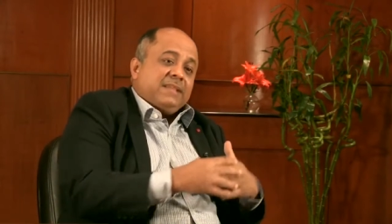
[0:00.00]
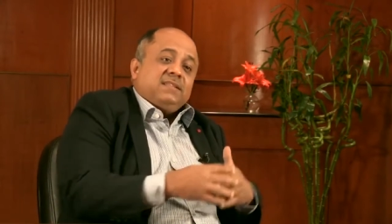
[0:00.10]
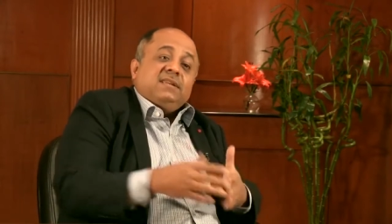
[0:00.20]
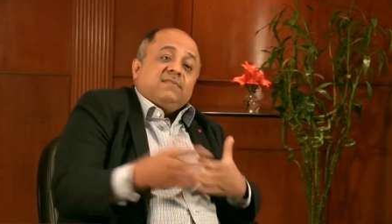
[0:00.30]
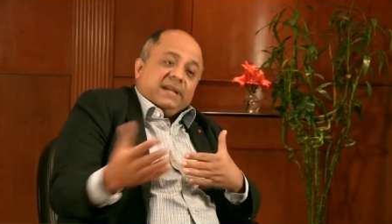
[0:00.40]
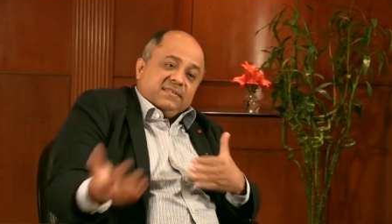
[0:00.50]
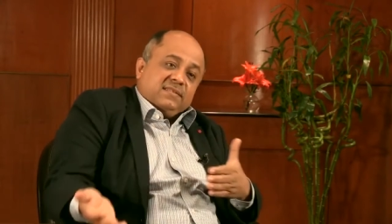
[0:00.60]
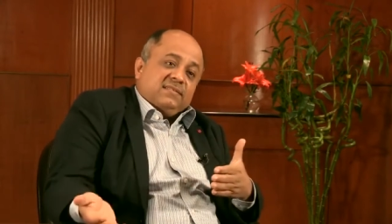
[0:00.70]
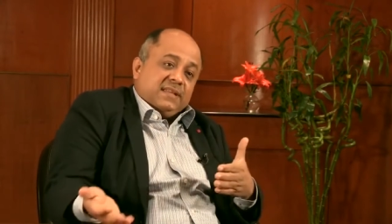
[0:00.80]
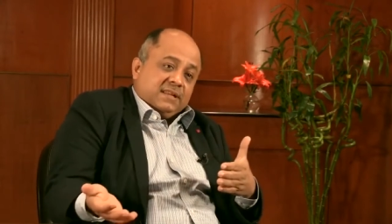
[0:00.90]
and the
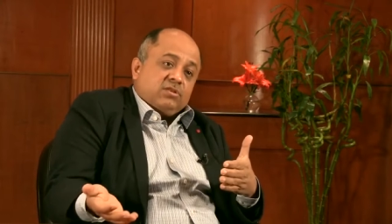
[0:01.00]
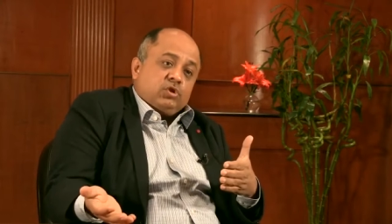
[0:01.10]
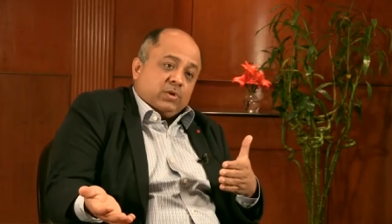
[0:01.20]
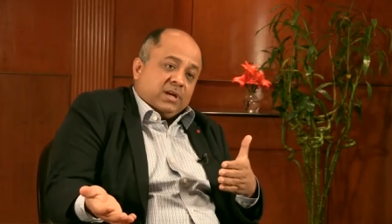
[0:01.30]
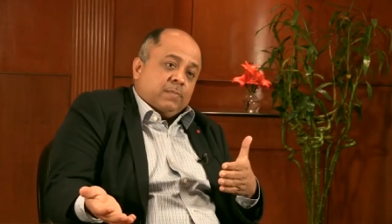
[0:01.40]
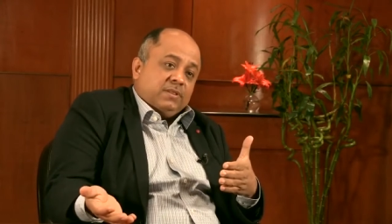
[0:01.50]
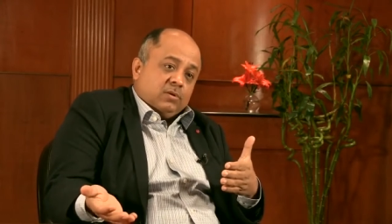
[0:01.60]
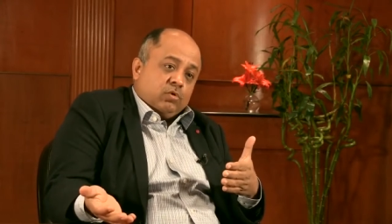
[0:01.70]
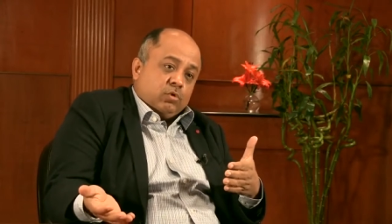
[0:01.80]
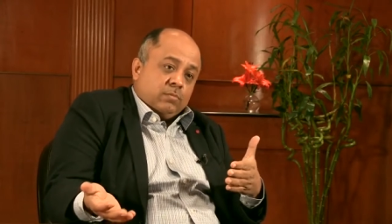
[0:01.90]
devices then showing up in
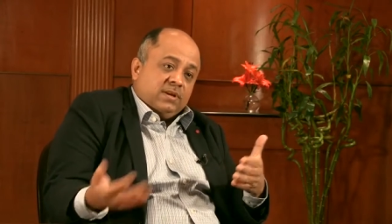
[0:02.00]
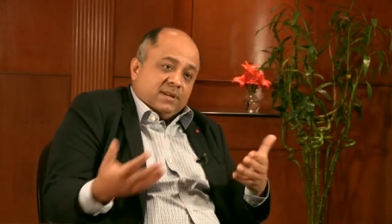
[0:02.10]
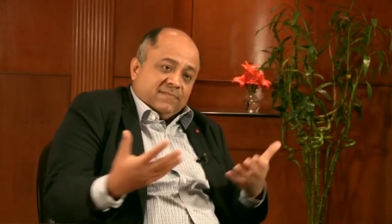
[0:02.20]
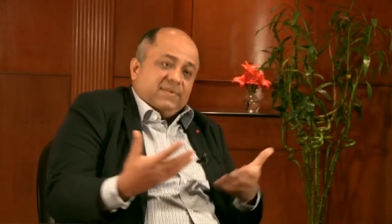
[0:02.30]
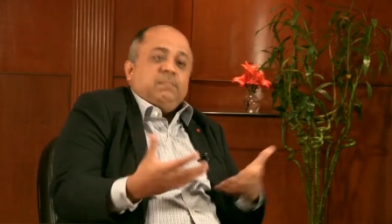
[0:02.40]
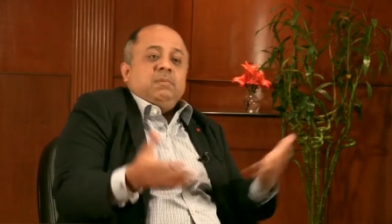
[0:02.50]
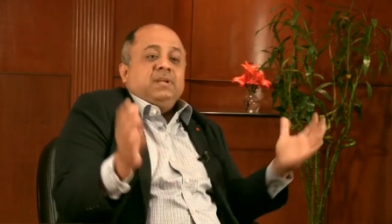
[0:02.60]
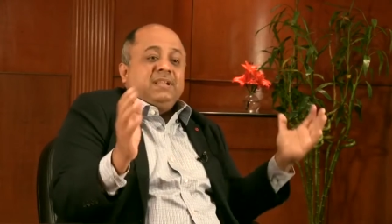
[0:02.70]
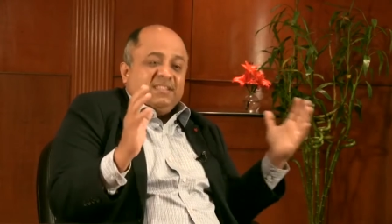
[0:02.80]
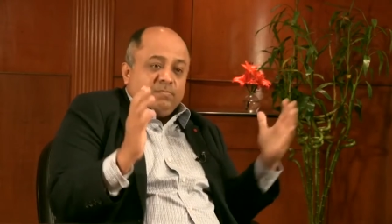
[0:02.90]
the home where
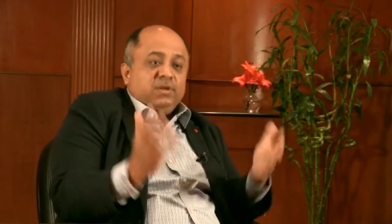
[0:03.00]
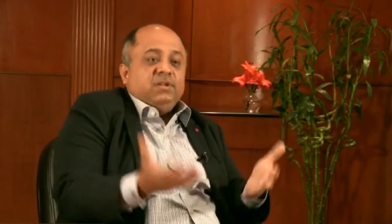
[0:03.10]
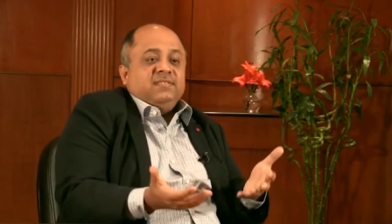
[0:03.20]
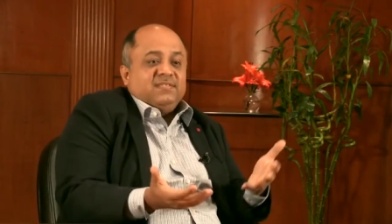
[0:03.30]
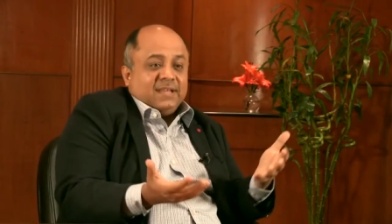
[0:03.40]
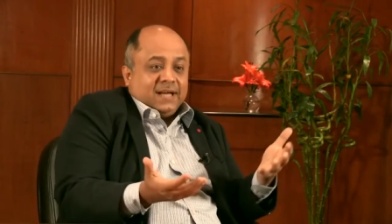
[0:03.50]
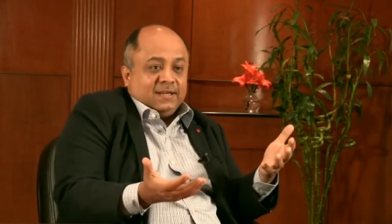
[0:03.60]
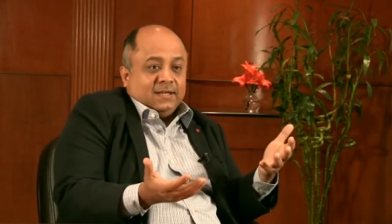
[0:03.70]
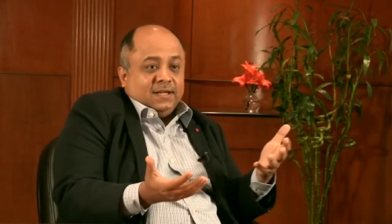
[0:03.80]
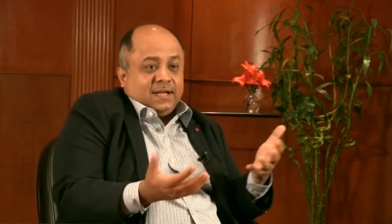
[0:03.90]
people can experience
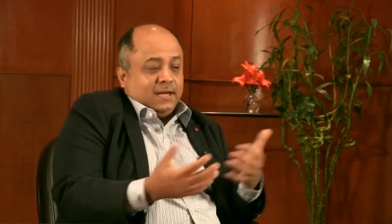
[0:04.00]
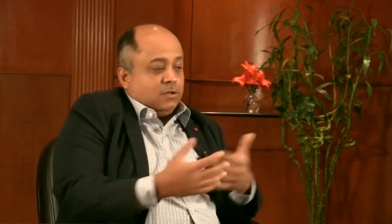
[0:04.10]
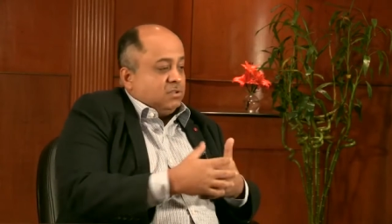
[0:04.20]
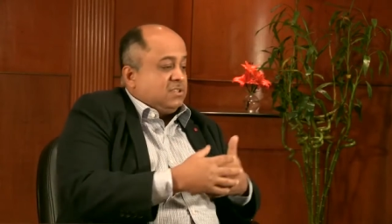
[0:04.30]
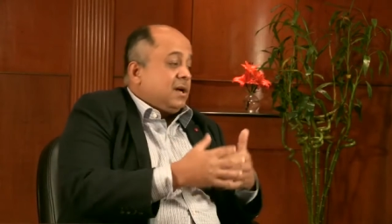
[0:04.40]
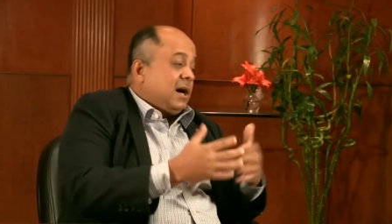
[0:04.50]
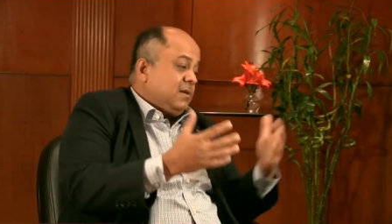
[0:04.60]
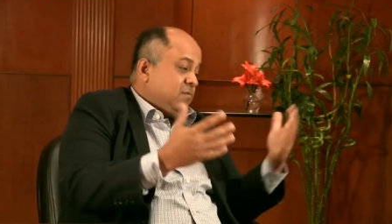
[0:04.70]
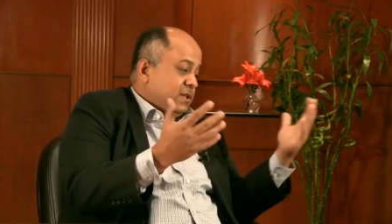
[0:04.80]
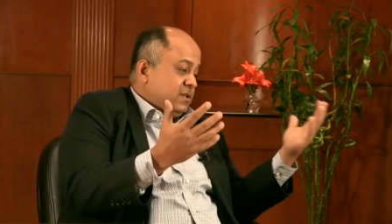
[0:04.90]
that. And it could
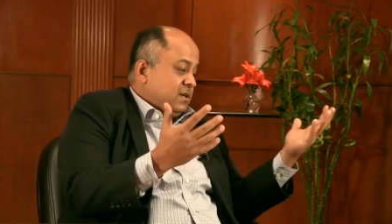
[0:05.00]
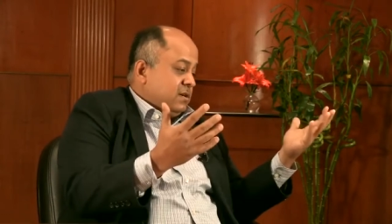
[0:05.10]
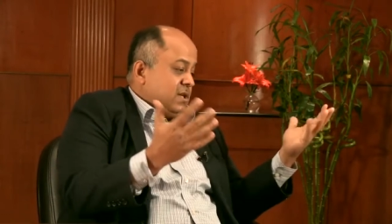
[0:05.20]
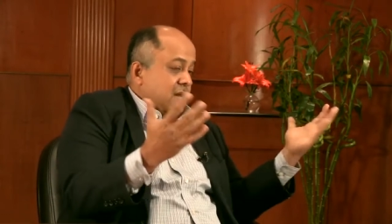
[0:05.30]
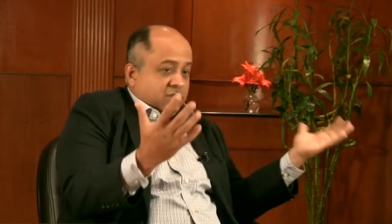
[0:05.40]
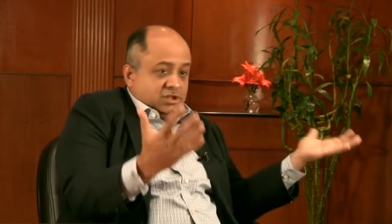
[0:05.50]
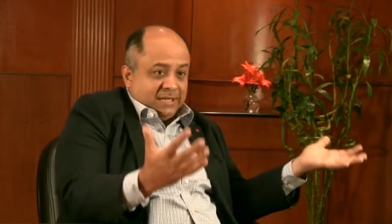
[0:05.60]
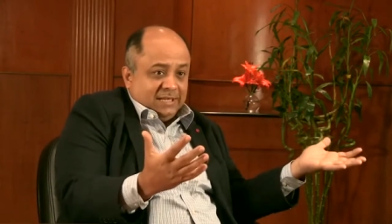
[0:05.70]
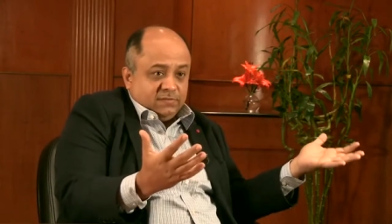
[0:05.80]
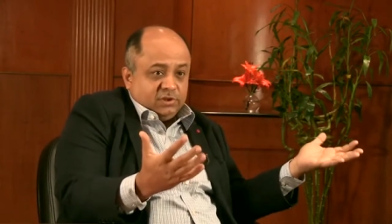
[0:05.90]
start with a, a large
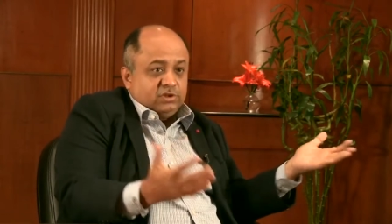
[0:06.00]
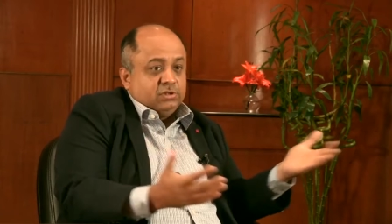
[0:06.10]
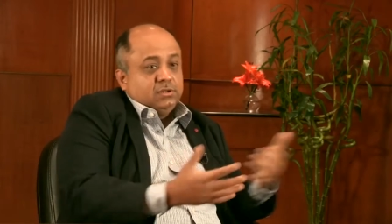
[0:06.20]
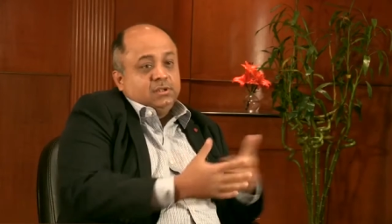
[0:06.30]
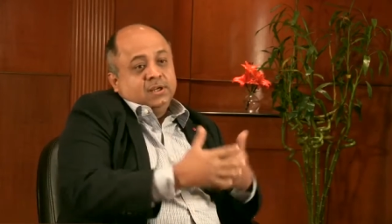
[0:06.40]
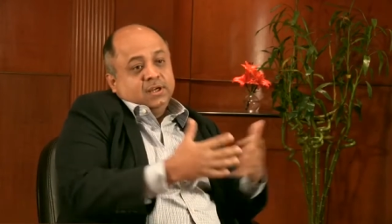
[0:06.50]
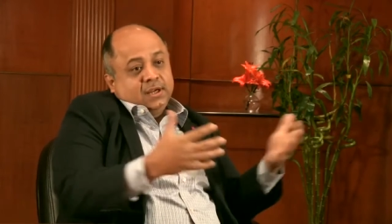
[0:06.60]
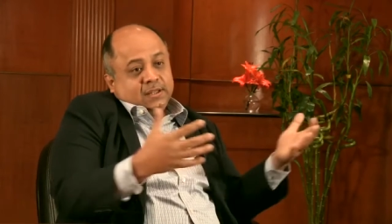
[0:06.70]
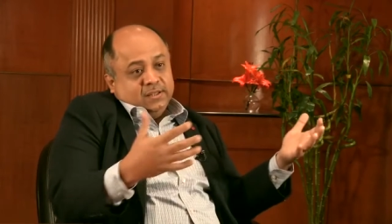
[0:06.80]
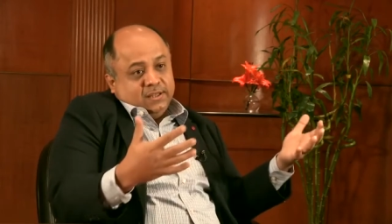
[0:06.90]
television,
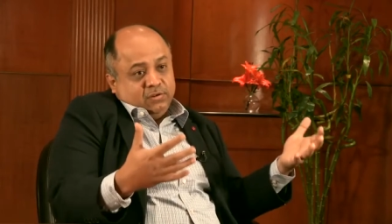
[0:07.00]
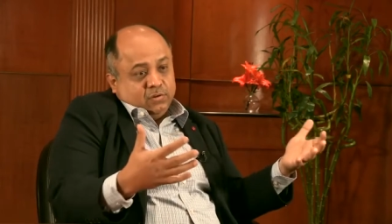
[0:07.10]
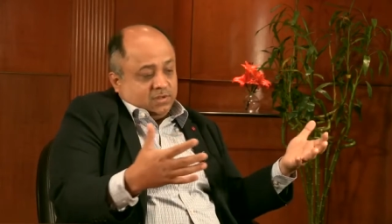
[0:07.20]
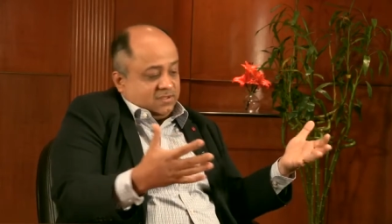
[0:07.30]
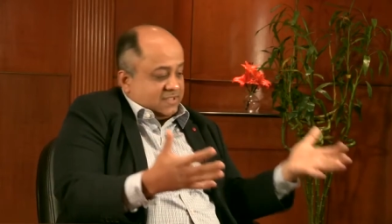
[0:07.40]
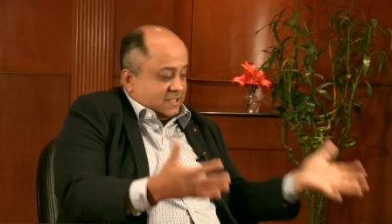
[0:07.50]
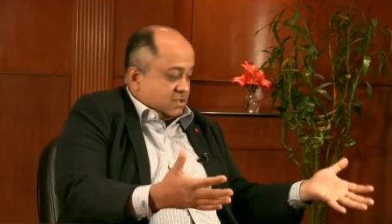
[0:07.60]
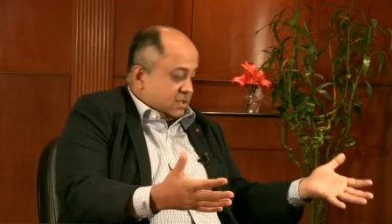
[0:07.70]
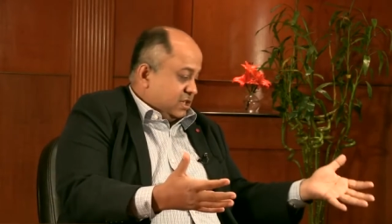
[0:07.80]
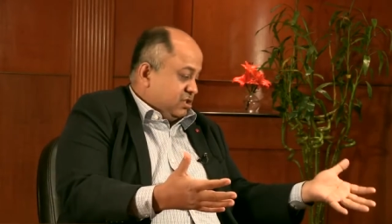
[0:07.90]
and then you know a
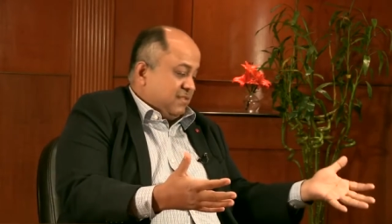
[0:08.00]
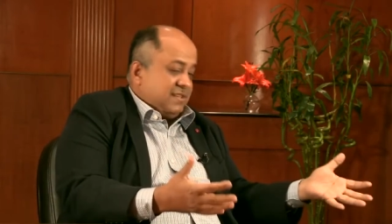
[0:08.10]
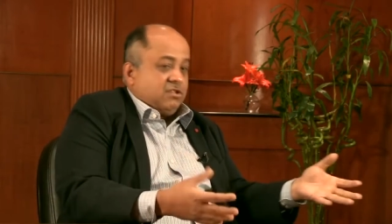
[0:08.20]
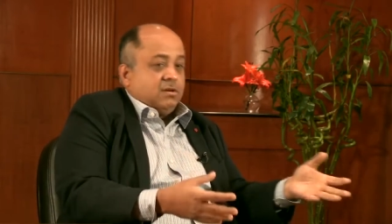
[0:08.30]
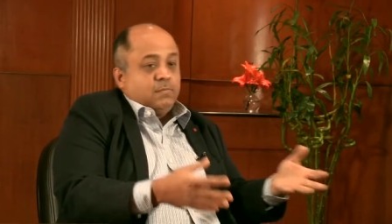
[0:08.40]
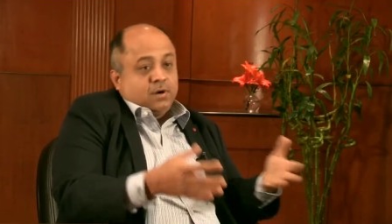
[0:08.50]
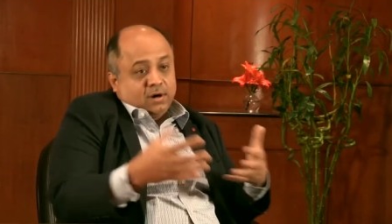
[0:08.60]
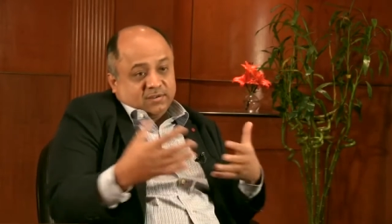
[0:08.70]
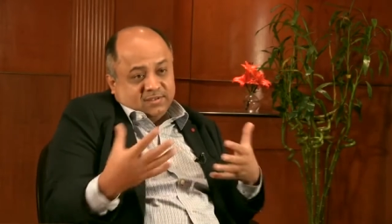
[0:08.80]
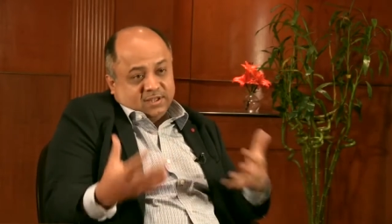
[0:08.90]
set H D set-top
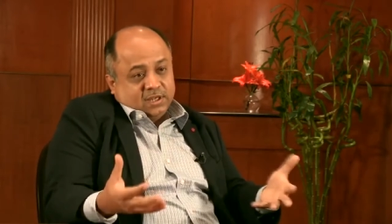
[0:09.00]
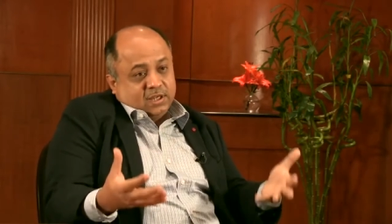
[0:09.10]
box